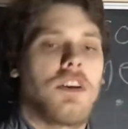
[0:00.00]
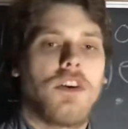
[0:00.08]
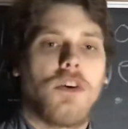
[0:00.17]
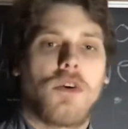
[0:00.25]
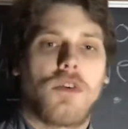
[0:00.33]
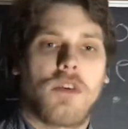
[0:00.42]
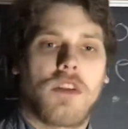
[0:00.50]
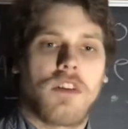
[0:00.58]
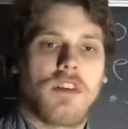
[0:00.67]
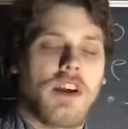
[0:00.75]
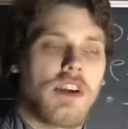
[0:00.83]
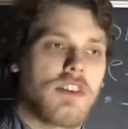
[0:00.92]
You don't,
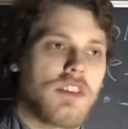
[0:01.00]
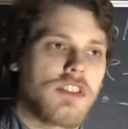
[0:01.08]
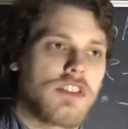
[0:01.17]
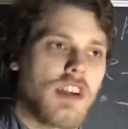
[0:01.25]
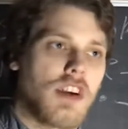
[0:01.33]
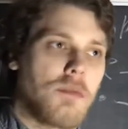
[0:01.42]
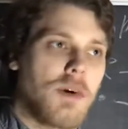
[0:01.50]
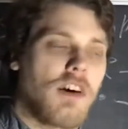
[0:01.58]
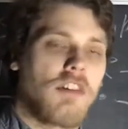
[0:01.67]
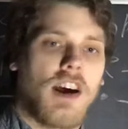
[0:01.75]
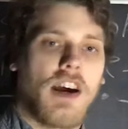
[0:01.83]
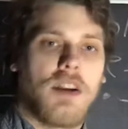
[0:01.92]
like, let's think
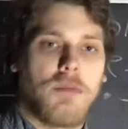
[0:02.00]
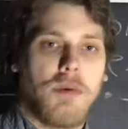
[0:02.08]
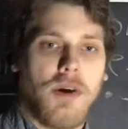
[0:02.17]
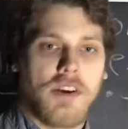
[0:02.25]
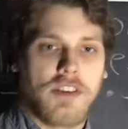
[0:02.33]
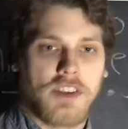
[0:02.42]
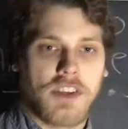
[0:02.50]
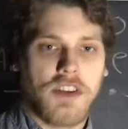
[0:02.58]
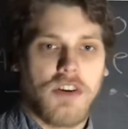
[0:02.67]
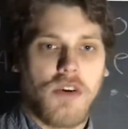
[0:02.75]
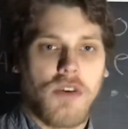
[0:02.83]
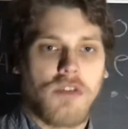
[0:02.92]
about riding a bike.
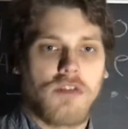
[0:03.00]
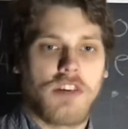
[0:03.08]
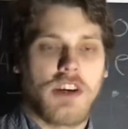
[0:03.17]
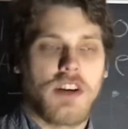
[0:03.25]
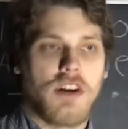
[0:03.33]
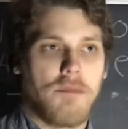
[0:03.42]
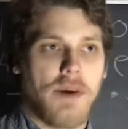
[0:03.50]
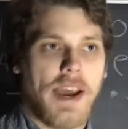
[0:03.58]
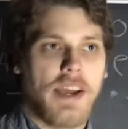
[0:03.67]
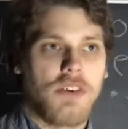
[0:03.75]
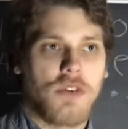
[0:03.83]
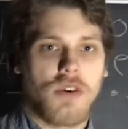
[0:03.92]
Like, you don't read a
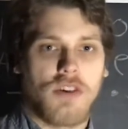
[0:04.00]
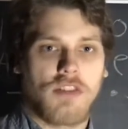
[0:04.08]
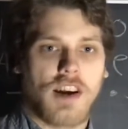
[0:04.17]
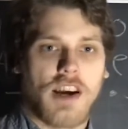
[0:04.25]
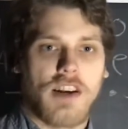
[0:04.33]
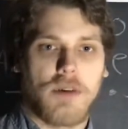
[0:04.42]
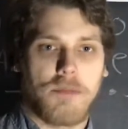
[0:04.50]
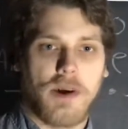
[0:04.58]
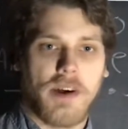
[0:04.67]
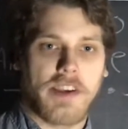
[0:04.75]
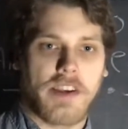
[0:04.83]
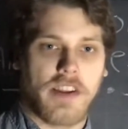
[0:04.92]
manual on riding
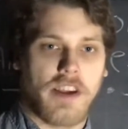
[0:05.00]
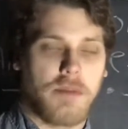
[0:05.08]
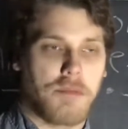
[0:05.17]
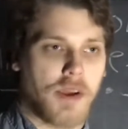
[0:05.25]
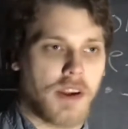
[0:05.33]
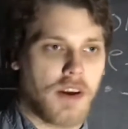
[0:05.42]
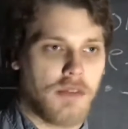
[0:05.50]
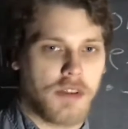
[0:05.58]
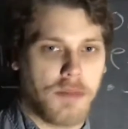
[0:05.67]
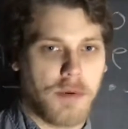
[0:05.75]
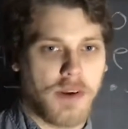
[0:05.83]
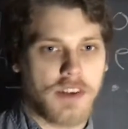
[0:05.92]
a bike and then pick
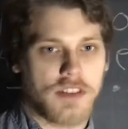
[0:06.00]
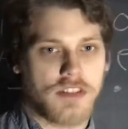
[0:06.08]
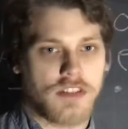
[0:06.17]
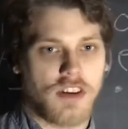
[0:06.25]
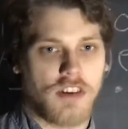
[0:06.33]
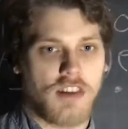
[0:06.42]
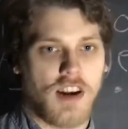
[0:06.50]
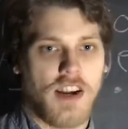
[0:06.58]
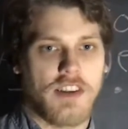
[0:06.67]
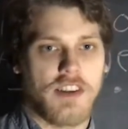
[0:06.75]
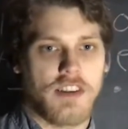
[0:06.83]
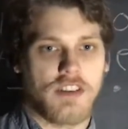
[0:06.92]
up the bike and start
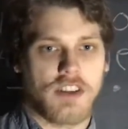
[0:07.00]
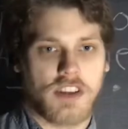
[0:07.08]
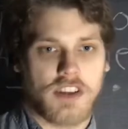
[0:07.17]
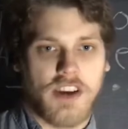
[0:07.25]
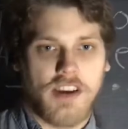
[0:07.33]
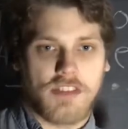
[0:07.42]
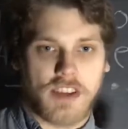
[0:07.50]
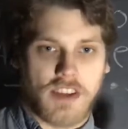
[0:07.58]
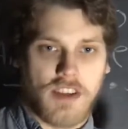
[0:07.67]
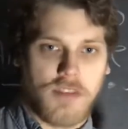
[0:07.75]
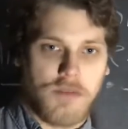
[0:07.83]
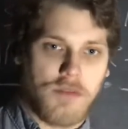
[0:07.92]
riding it. It's like you
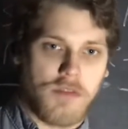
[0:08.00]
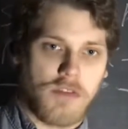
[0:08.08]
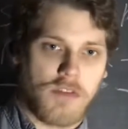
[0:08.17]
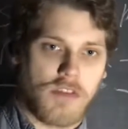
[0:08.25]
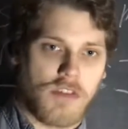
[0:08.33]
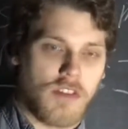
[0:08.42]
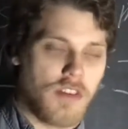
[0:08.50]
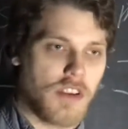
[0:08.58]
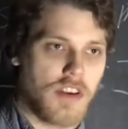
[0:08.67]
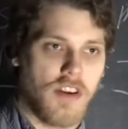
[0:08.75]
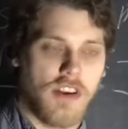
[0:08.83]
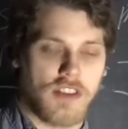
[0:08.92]
have to
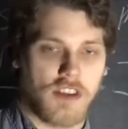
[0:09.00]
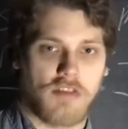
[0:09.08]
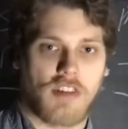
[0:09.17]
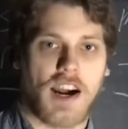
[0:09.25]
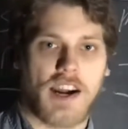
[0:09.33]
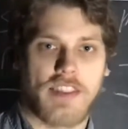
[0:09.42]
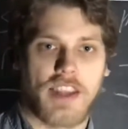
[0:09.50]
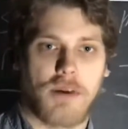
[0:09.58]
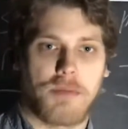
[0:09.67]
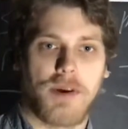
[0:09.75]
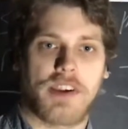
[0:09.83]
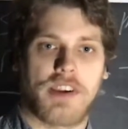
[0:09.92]

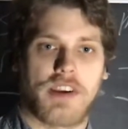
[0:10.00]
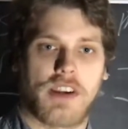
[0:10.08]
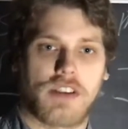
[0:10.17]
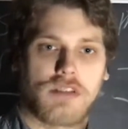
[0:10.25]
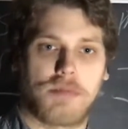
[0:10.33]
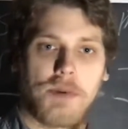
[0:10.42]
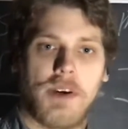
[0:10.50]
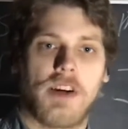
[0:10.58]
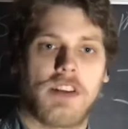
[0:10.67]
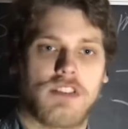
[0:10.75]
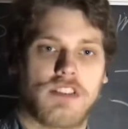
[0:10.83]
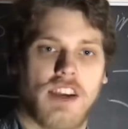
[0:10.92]
ride that bike and
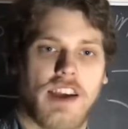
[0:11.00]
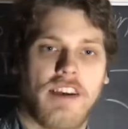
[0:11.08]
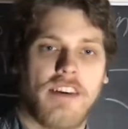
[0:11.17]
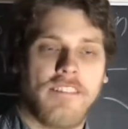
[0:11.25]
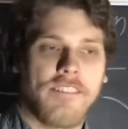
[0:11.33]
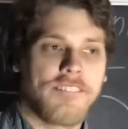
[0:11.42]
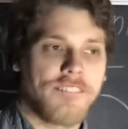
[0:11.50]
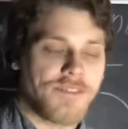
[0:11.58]
experience that.